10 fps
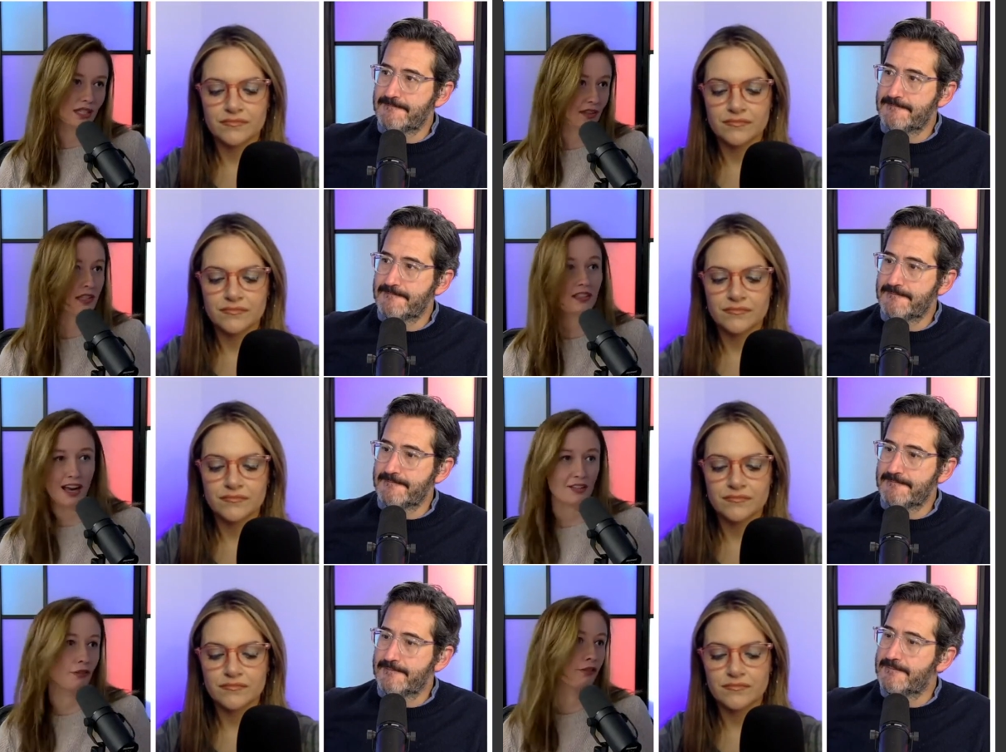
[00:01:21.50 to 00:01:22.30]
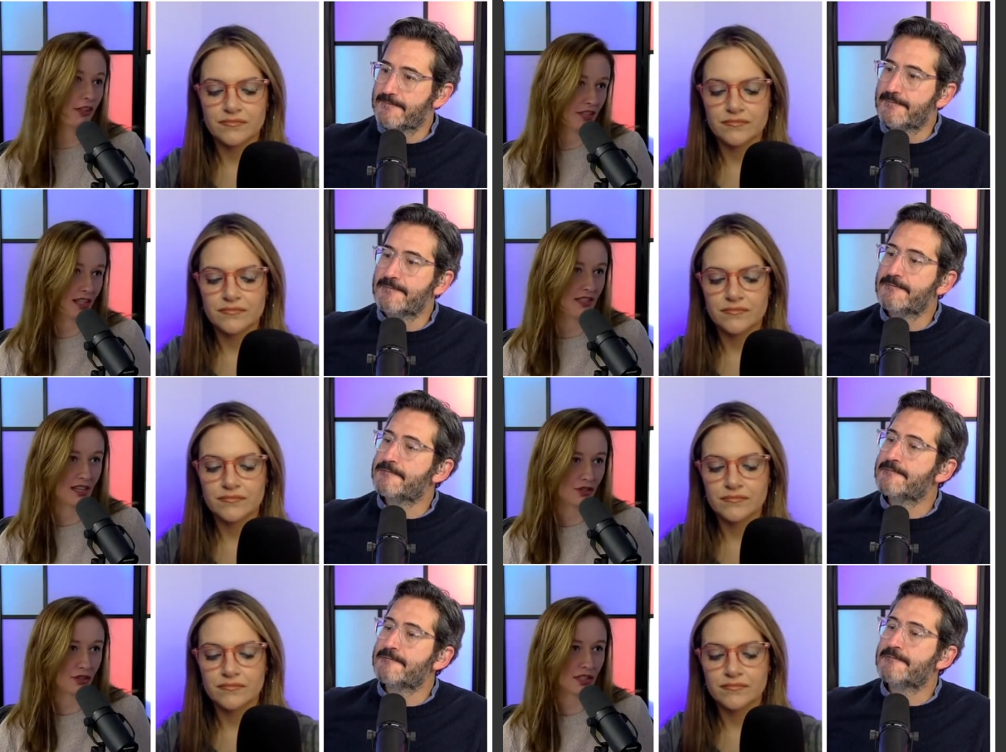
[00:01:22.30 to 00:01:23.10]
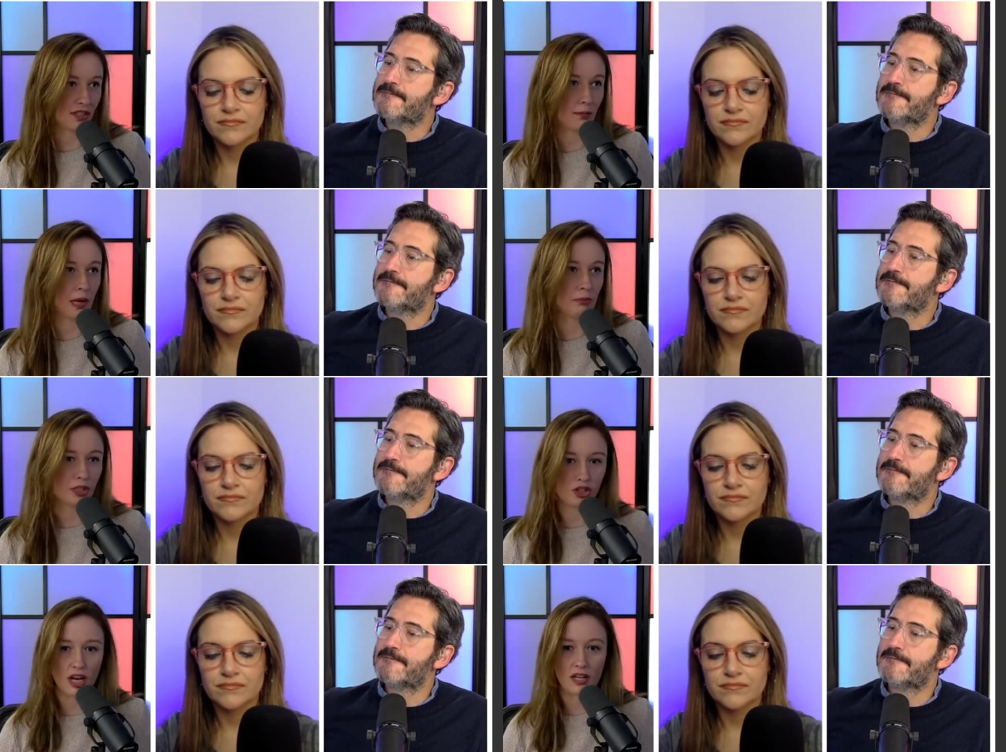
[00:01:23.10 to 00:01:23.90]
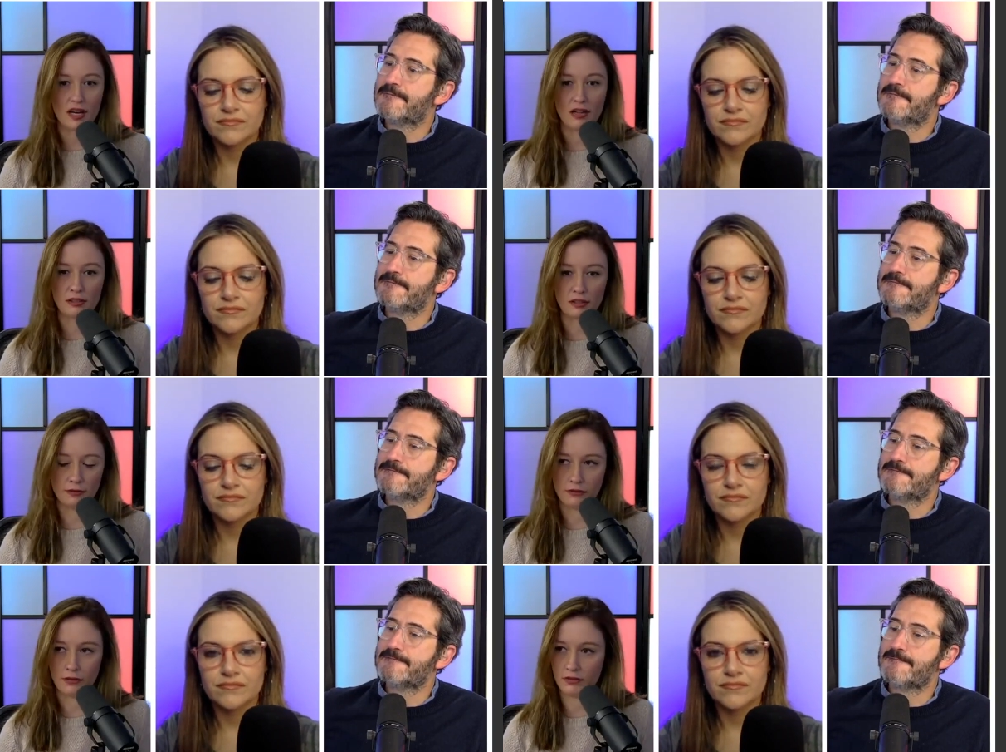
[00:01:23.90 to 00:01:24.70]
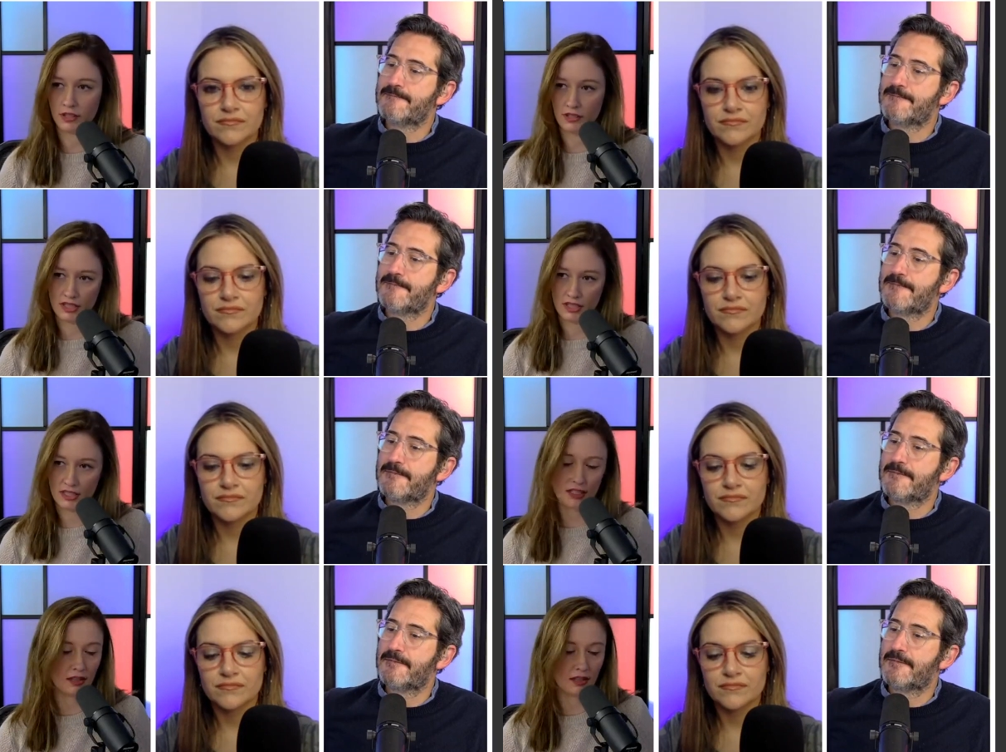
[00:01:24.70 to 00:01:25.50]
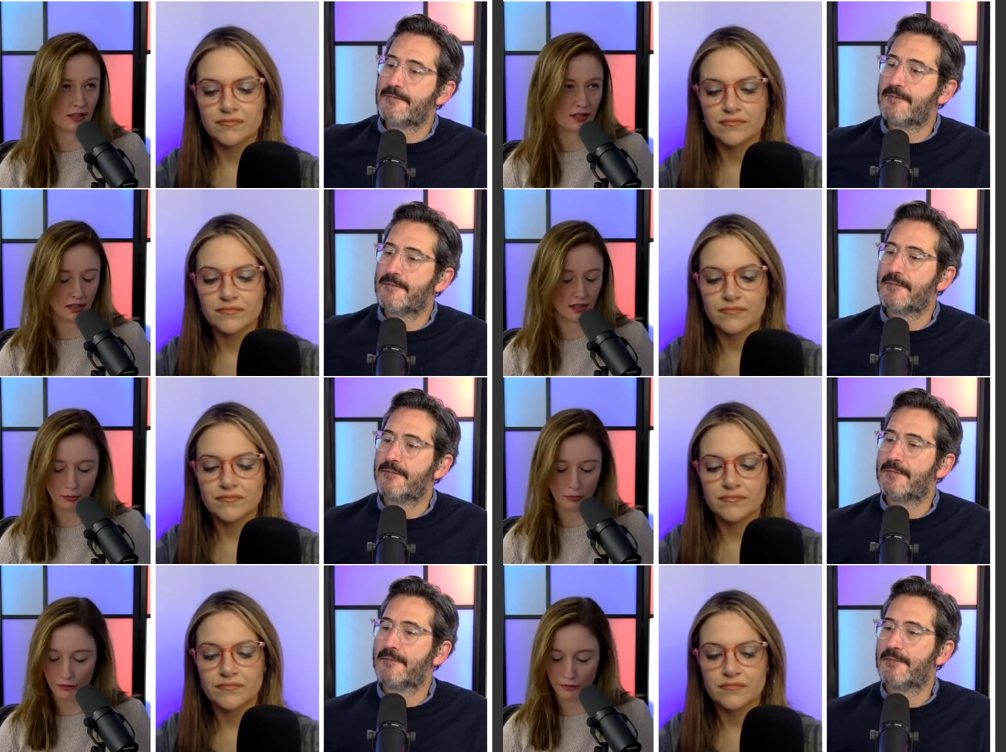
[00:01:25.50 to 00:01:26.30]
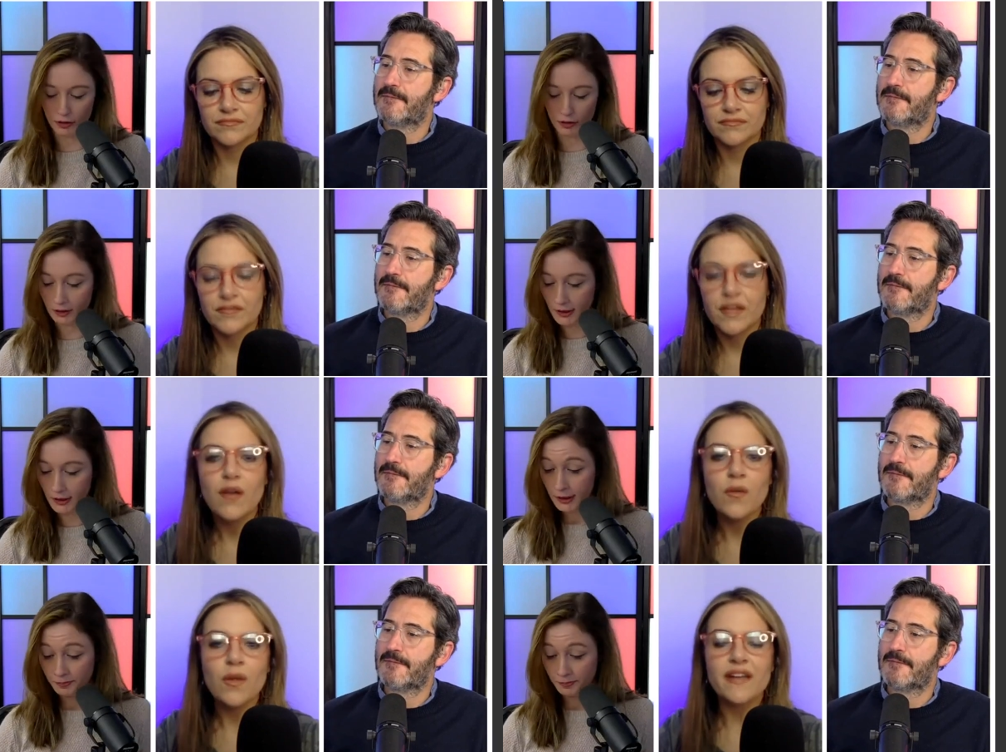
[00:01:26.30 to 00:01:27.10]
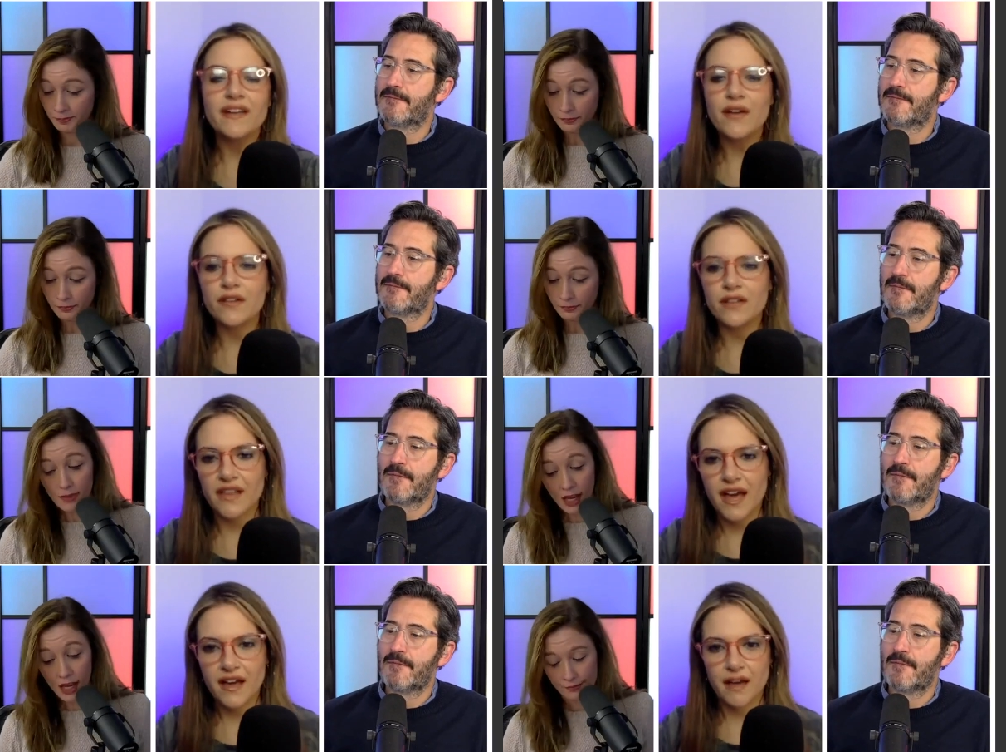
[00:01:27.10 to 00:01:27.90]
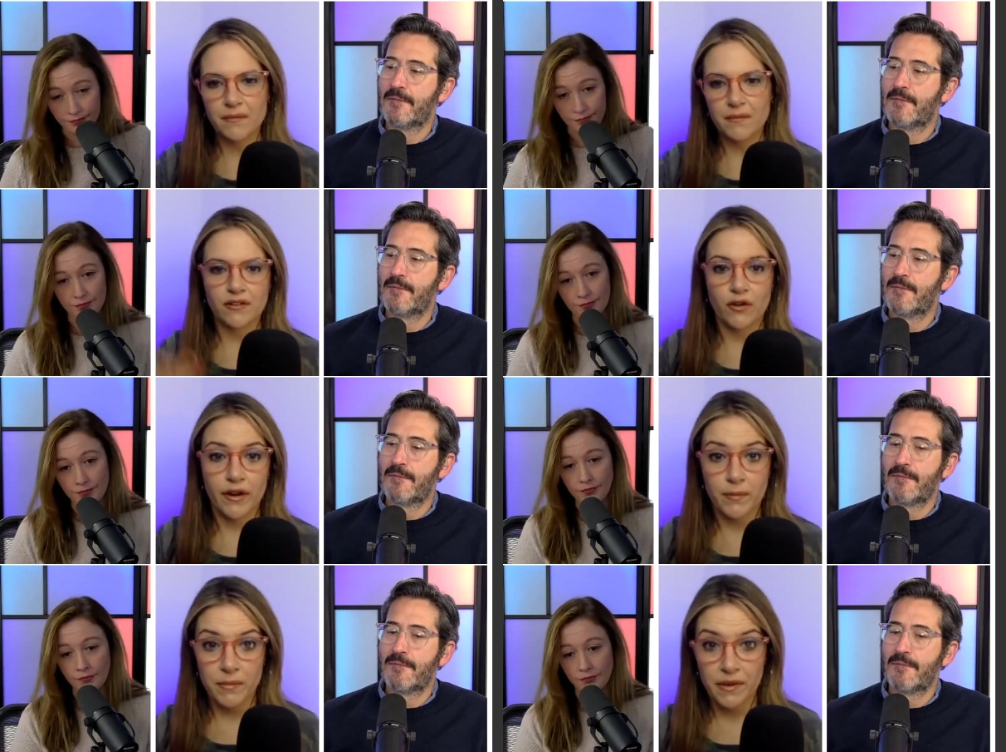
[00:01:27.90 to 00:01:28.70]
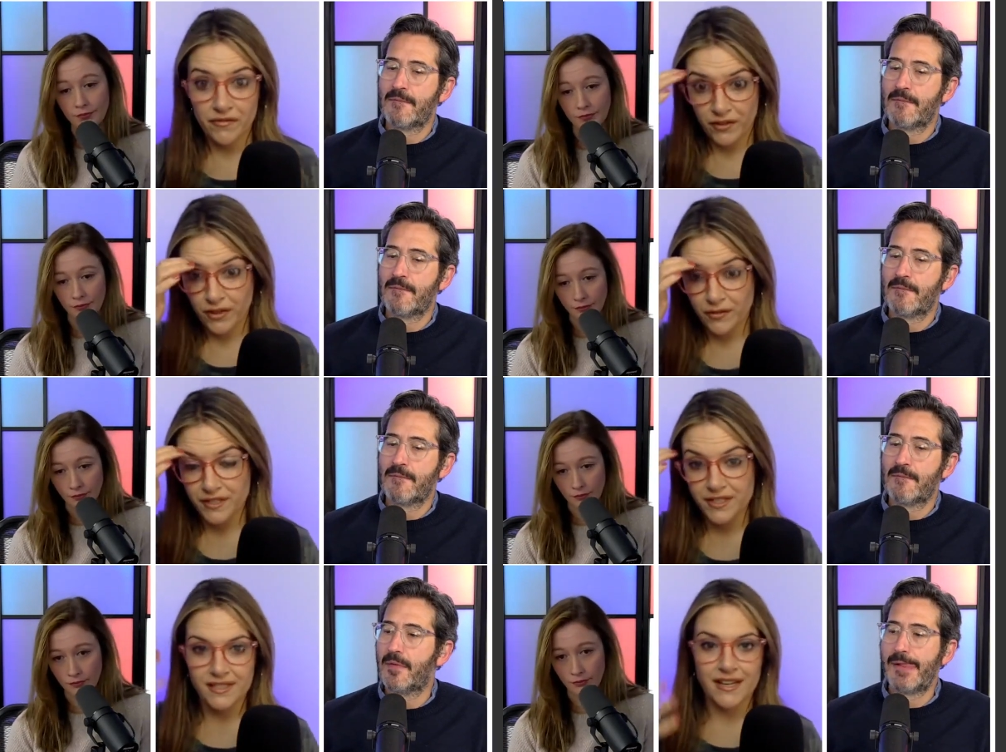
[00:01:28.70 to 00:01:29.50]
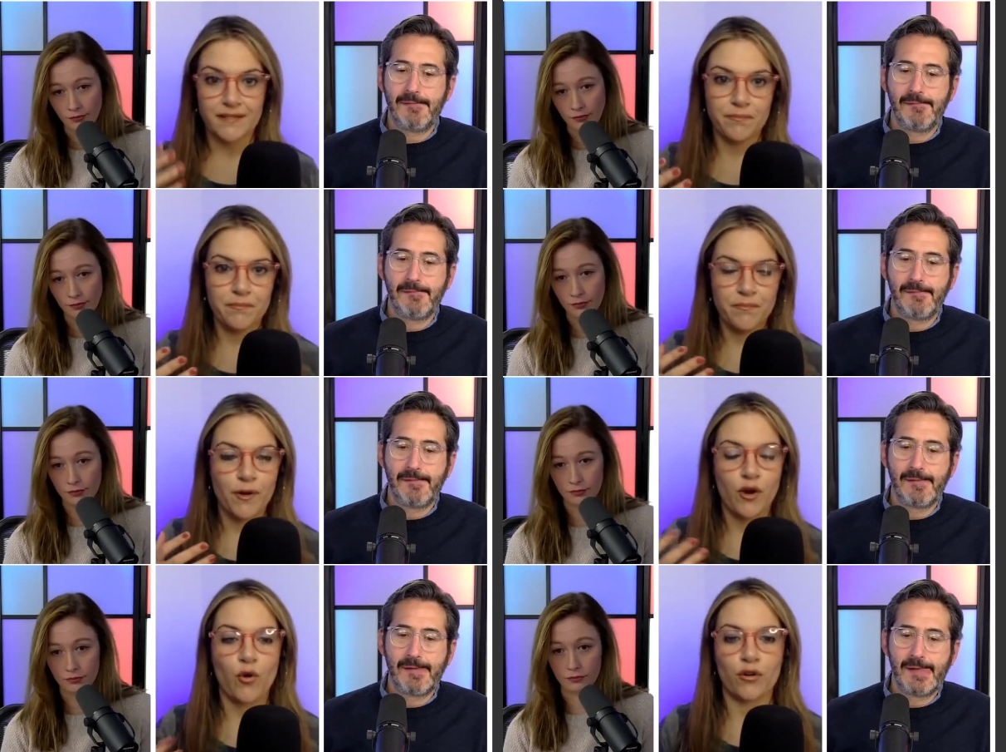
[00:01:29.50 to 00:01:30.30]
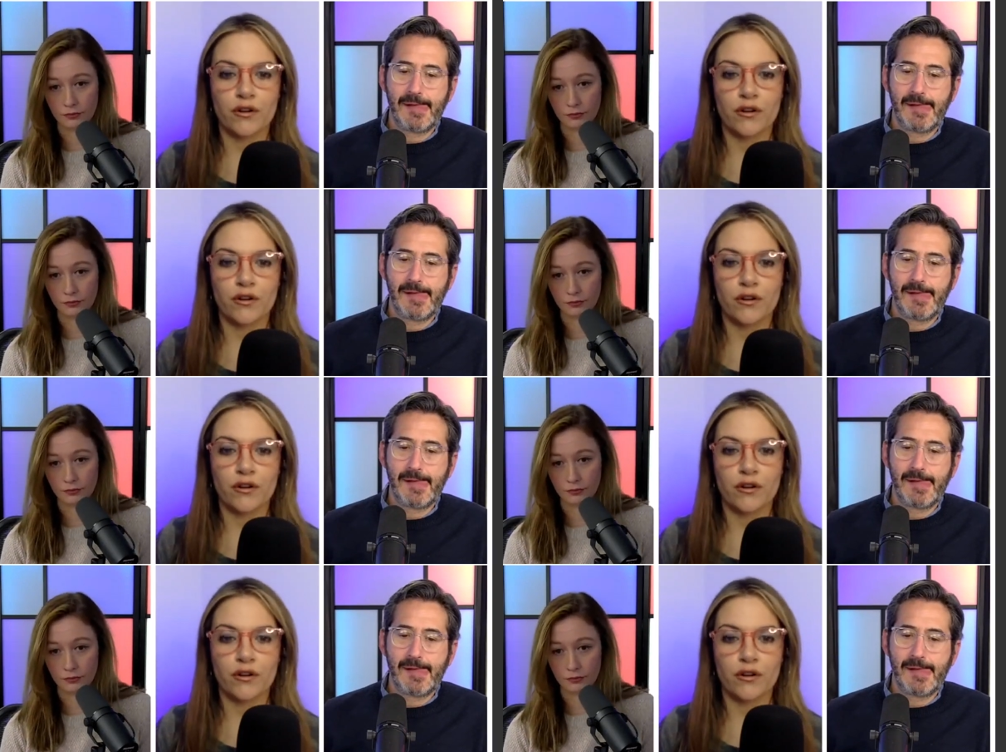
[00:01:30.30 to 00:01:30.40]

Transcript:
Speaker 1: need this kind of funding. Essentially, it's a public shakedown of of the state and the city of Buffalo.
Speaker 2: Well, and not only that, I mean, growing up in Buffalo, this is like a